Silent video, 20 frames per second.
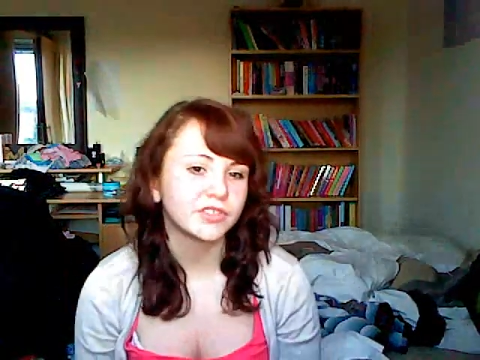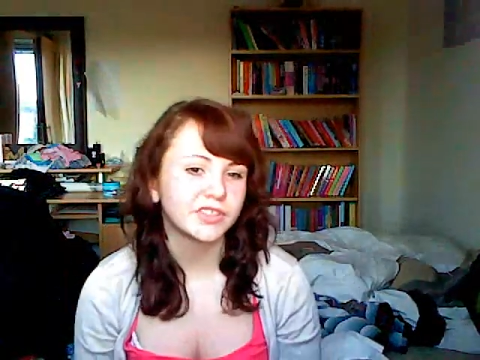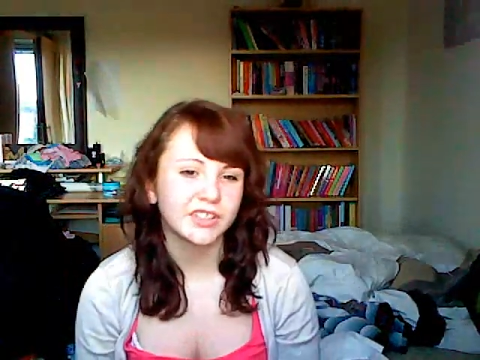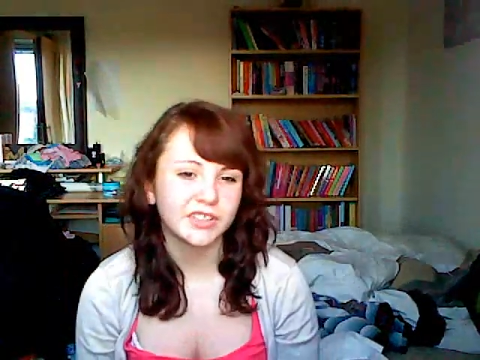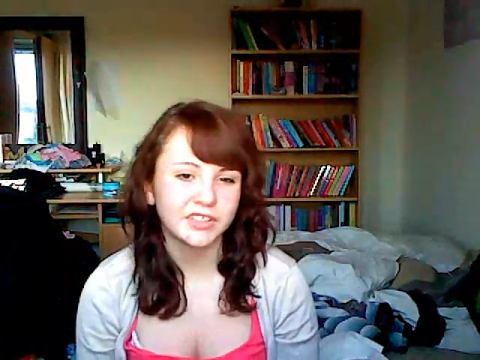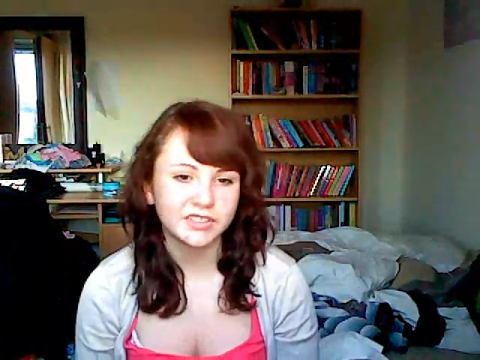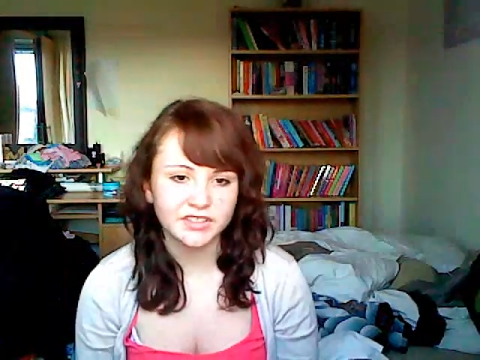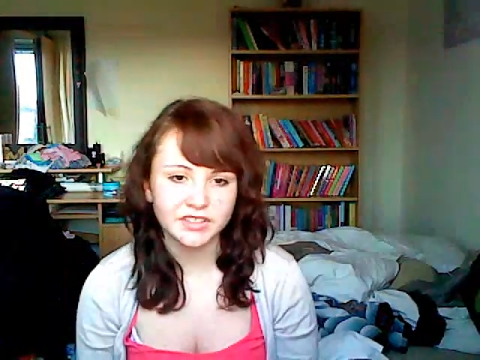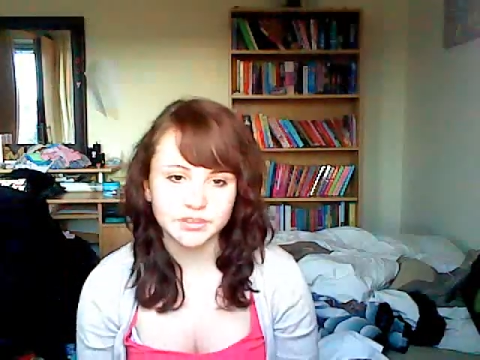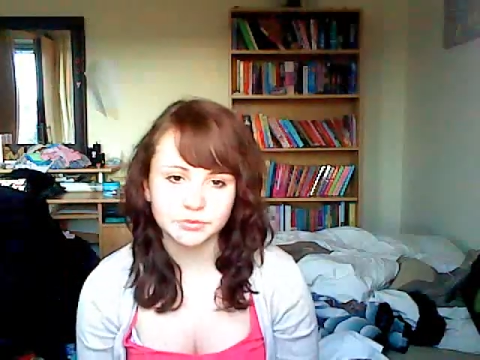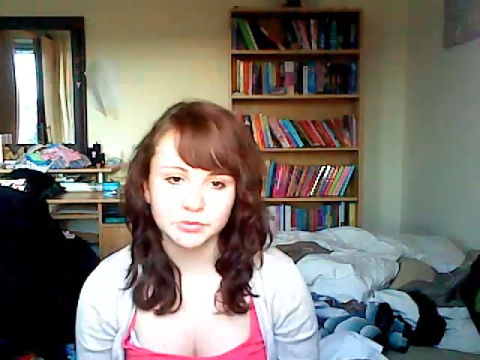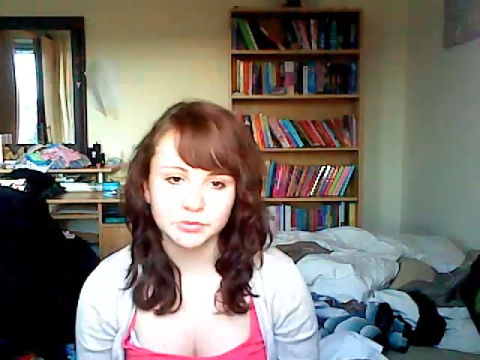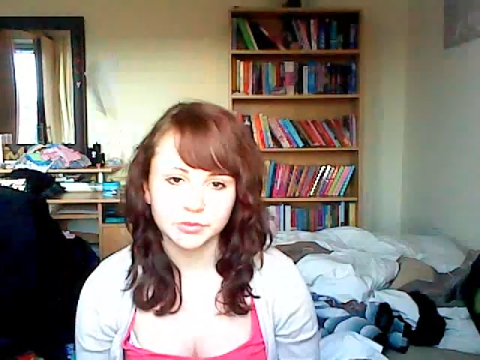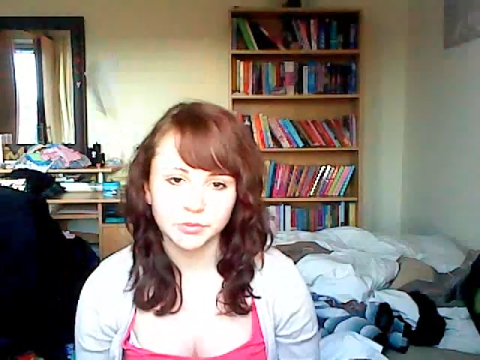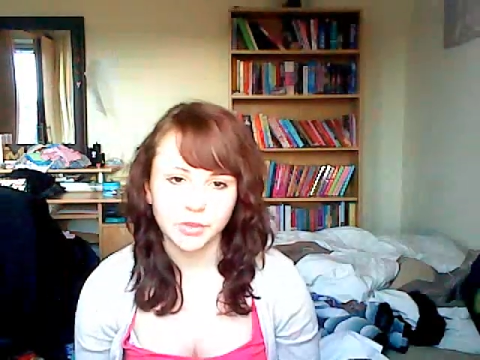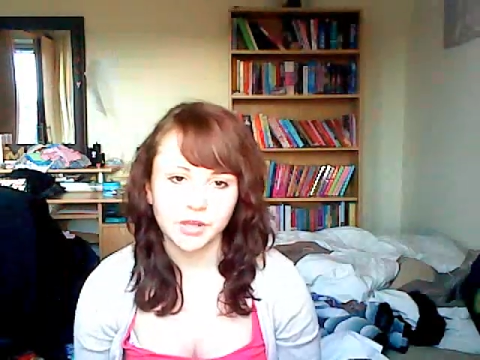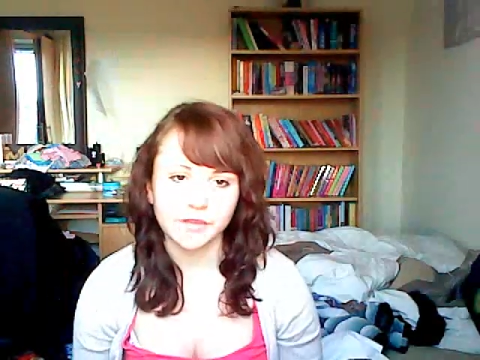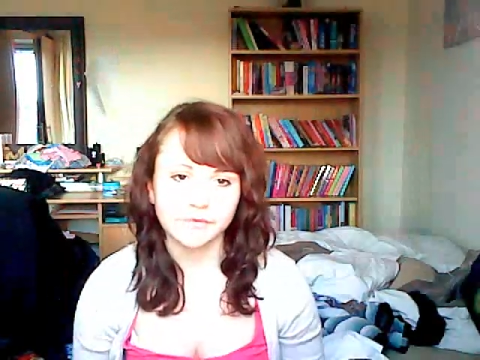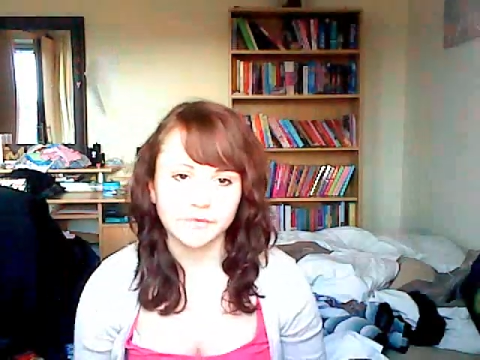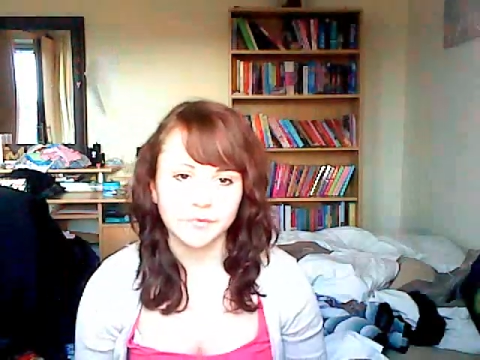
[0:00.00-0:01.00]
just it doesn't seem
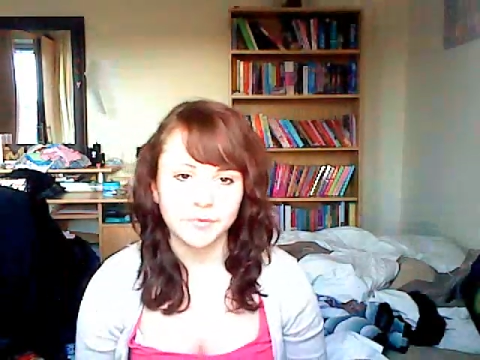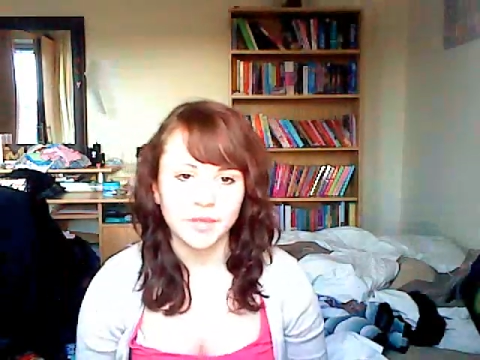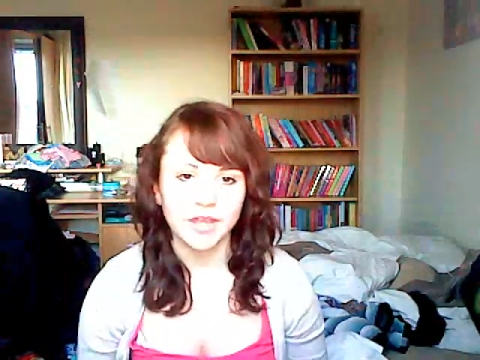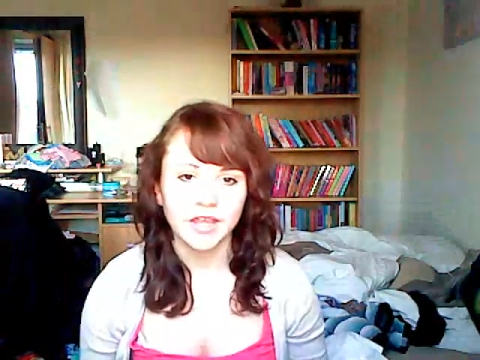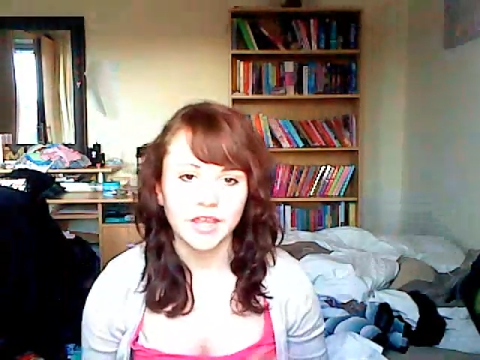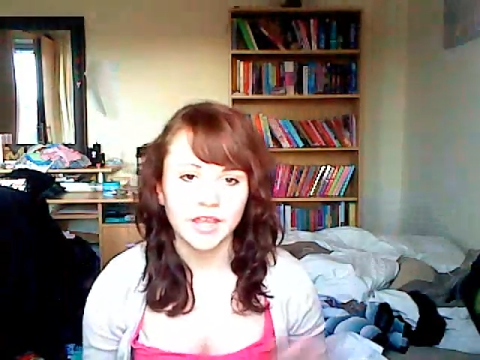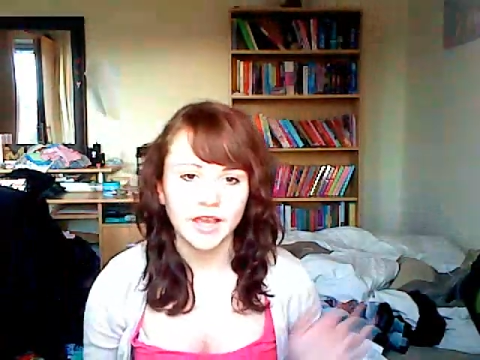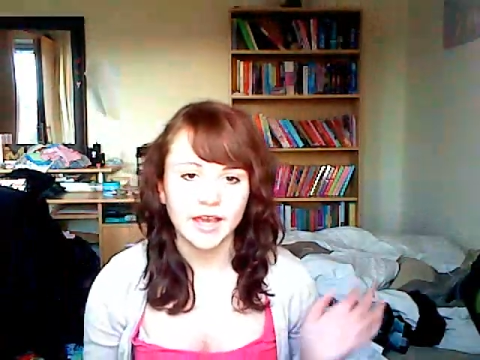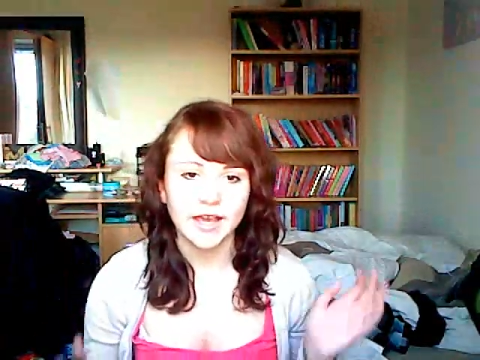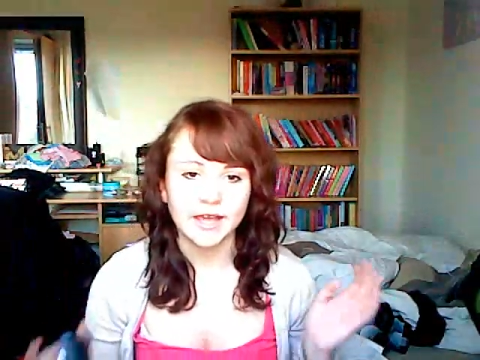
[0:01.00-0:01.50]
to work for me,